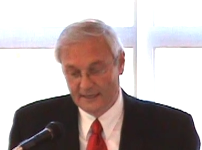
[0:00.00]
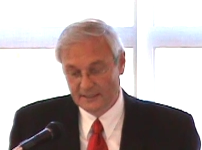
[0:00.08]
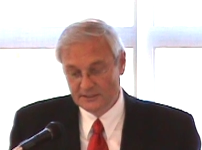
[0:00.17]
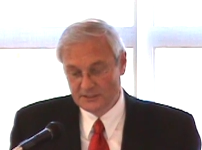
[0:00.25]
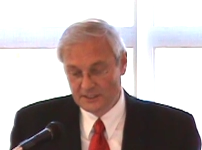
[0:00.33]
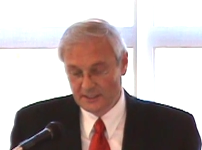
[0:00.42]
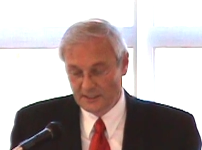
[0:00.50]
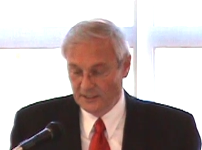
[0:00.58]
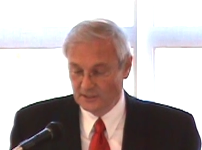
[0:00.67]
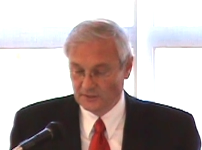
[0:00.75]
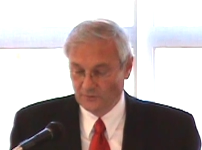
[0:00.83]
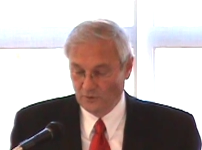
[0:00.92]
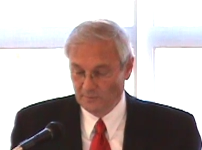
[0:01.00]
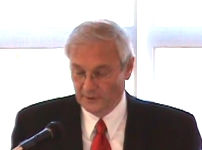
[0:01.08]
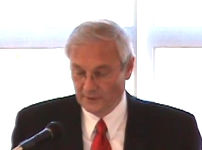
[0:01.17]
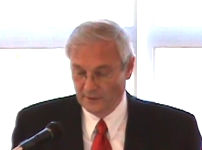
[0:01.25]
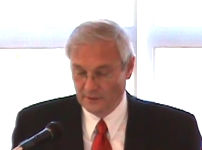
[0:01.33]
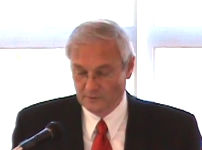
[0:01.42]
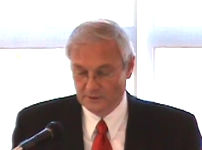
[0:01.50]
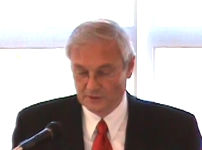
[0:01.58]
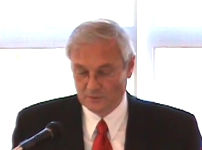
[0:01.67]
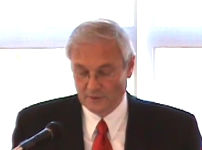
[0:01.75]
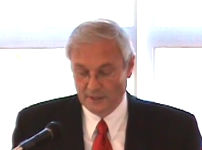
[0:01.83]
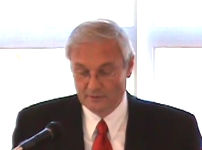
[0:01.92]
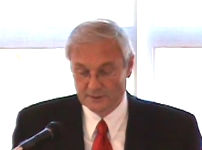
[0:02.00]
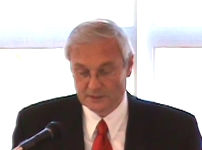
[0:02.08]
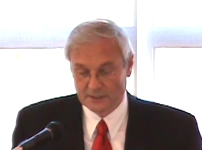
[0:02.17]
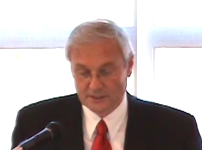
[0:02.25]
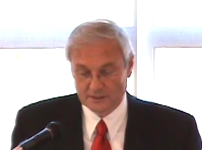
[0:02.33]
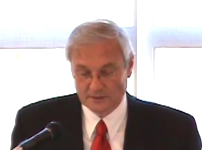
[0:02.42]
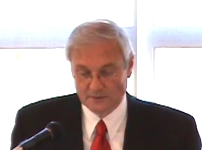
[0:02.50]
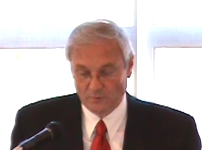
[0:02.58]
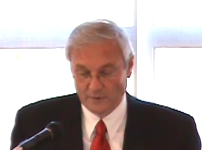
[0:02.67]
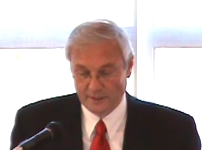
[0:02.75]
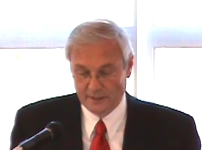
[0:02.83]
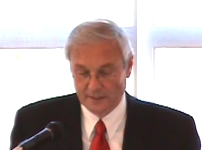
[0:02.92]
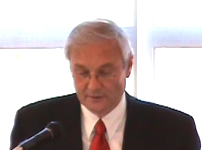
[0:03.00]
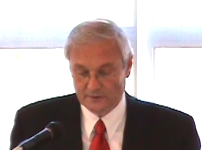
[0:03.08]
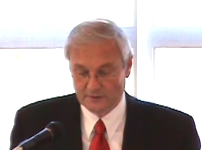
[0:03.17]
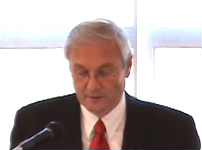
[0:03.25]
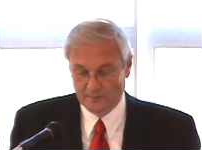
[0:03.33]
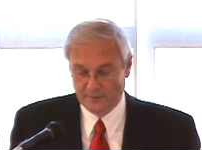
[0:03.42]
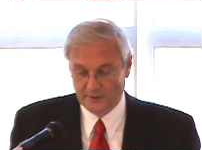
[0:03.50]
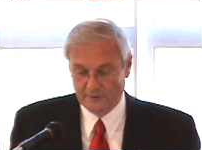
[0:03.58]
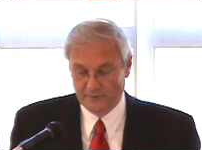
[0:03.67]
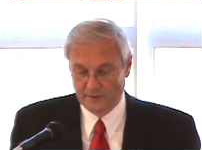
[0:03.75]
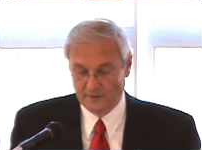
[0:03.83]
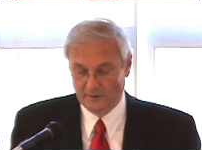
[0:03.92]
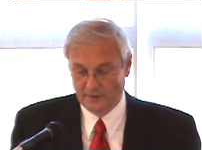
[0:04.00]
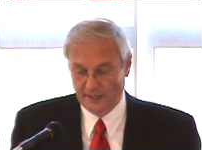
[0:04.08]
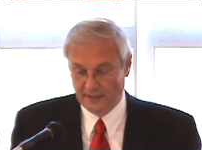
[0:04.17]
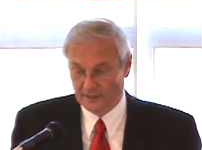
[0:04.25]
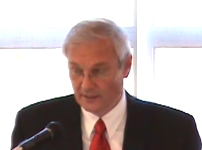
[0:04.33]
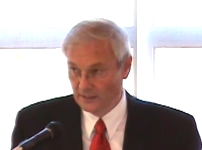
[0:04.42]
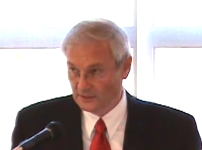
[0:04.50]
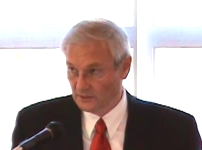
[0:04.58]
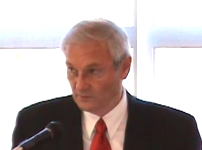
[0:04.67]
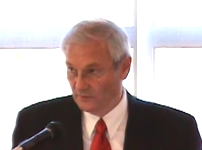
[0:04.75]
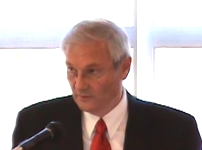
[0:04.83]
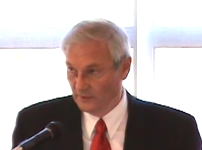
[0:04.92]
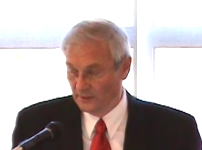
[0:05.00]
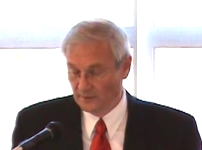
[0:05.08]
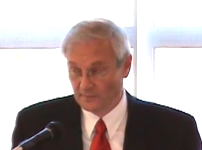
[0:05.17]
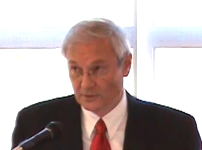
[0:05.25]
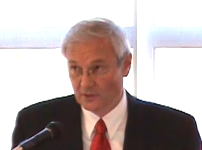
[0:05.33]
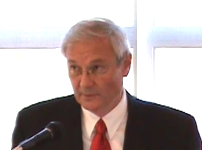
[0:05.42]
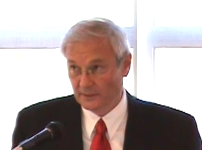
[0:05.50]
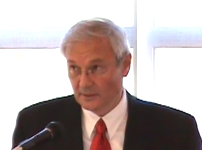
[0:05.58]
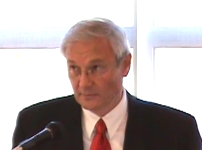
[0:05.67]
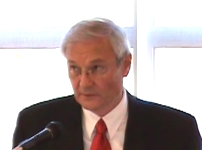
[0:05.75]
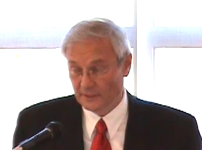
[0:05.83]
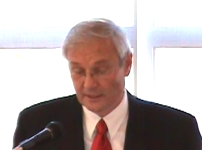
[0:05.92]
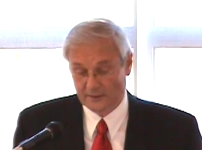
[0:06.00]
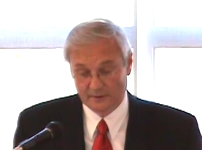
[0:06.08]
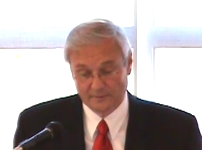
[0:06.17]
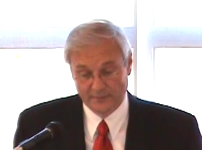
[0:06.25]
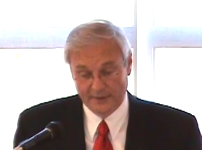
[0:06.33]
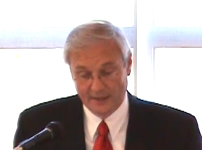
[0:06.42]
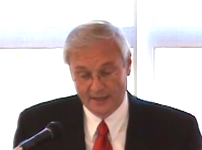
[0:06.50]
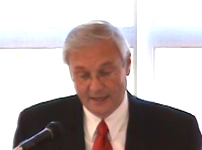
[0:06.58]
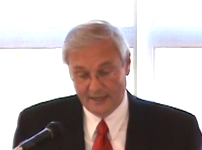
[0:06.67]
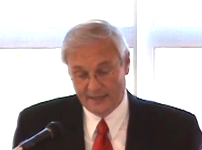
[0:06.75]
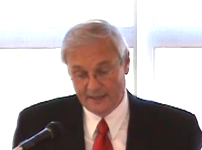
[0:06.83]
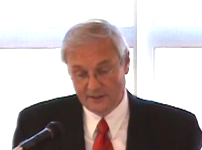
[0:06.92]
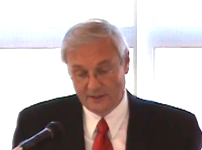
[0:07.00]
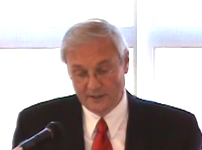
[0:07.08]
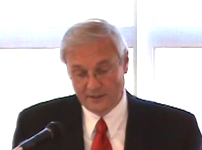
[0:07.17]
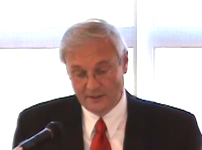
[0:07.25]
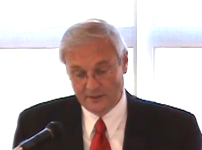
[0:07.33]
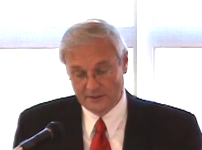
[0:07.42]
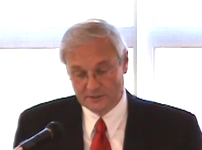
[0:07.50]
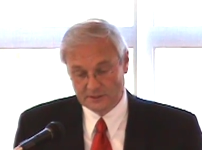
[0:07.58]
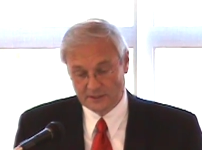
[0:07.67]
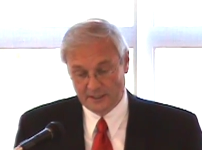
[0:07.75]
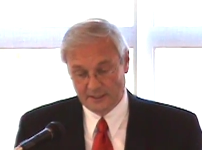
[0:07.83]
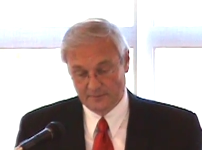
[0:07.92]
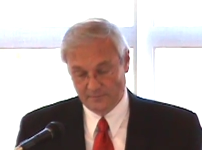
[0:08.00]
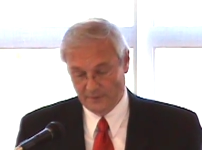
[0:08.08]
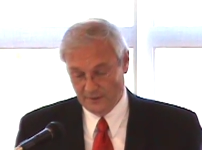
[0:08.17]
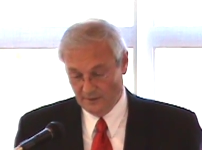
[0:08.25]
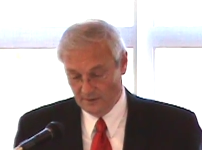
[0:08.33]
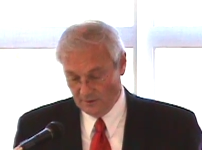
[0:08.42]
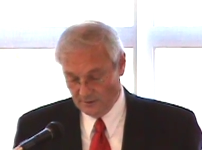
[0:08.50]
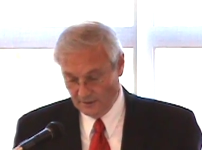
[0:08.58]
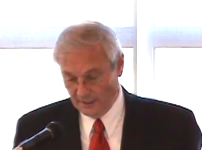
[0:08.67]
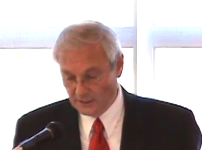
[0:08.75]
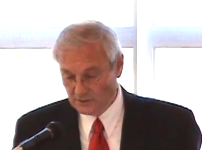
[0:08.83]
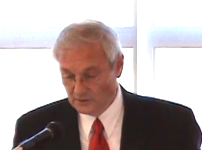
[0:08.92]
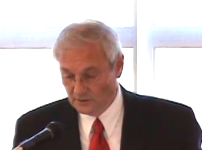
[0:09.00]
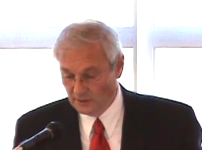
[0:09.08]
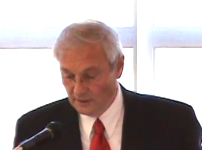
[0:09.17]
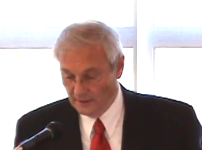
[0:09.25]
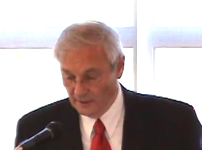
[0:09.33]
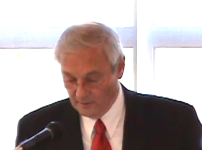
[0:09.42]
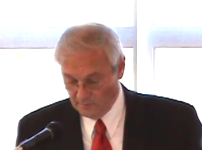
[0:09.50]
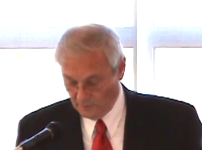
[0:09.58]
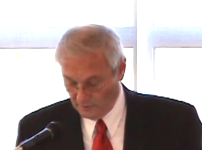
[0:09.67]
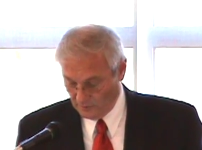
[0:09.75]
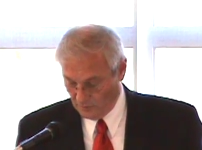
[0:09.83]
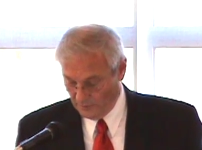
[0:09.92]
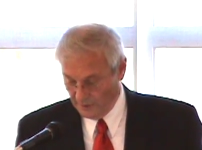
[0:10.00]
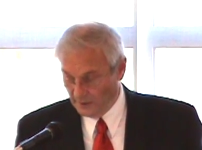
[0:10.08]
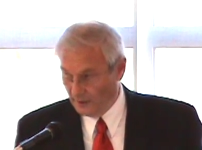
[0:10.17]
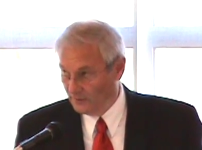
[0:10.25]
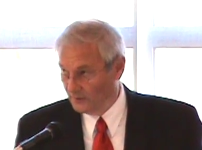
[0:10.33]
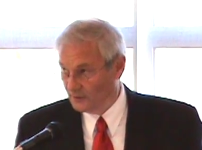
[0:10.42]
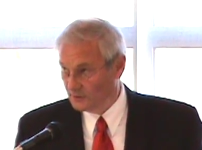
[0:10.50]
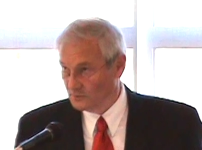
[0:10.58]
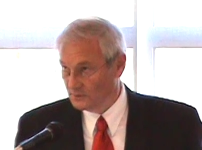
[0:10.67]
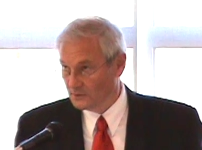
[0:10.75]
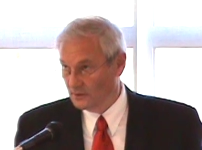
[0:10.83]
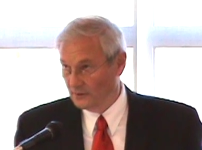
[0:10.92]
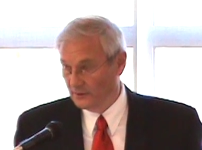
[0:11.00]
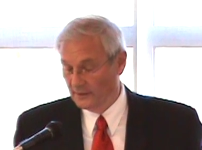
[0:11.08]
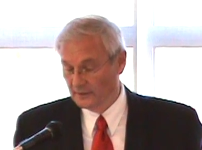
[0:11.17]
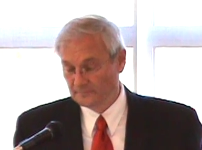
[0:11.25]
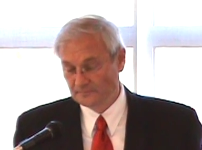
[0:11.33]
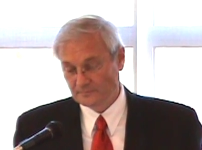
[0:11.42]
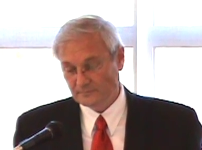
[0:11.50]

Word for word: Uh, D is Fort McNair, which is where I was stationed, way down at the tip there of the, the Anacostia River and the Potomac come together. And E is um, National Airport, or Reagan, I think is what it's called now.